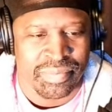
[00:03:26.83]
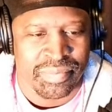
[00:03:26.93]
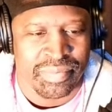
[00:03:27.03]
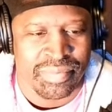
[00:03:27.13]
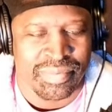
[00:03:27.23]

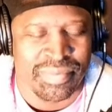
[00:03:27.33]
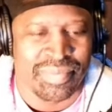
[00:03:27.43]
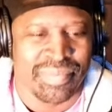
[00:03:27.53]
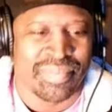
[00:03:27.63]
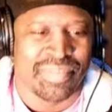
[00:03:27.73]

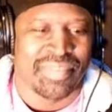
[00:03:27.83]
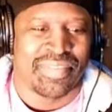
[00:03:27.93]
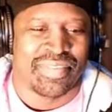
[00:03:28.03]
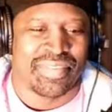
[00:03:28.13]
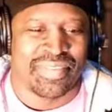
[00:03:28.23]

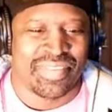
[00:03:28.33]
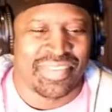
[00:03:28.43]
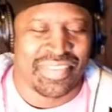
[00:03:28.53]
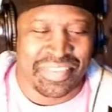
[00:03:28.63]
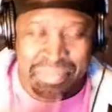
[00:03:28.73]

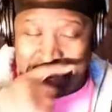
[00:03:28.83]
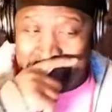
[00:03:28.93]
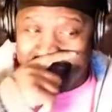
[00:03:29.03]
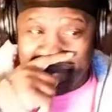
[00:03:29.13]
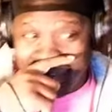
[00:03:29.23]

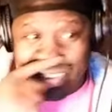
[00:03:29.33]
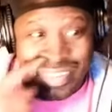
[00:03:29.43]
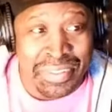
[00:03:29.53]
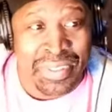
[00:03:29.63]
[no speech]